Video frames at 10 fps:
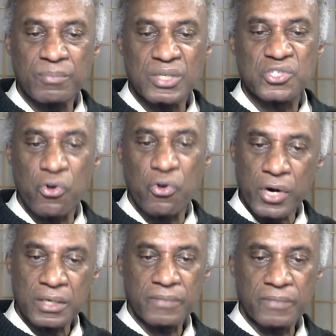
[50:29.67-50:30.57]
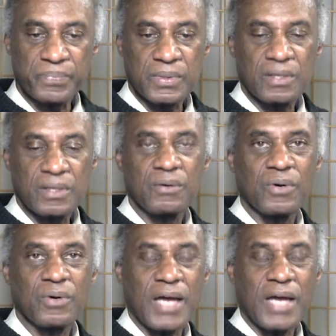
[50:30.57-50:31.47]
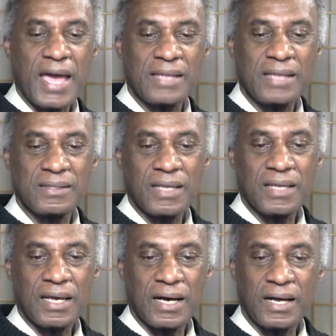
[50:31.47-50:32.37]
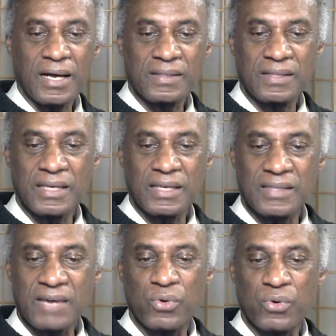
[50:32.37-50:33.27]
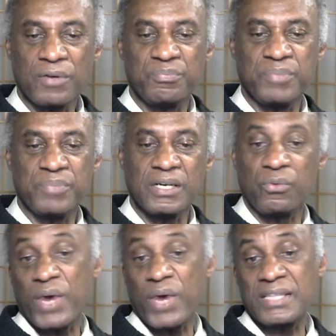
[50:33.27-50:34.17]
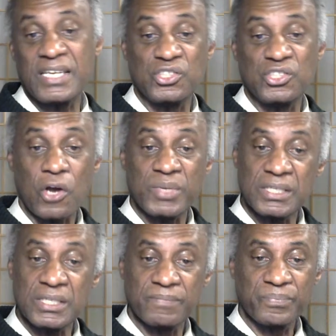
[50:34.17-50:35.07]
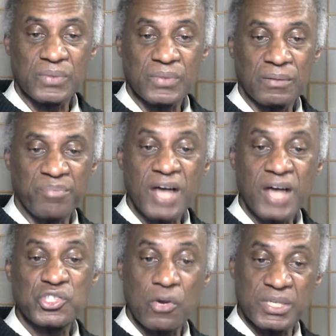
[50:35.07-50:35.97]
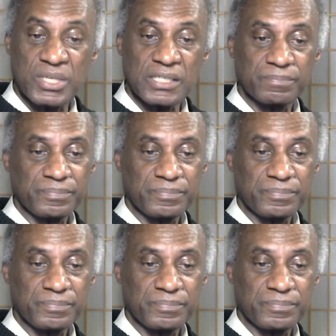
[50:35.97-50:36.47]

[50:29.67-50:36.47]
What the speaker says: Suhr. And they were wed in Germany, Bonn, Germany.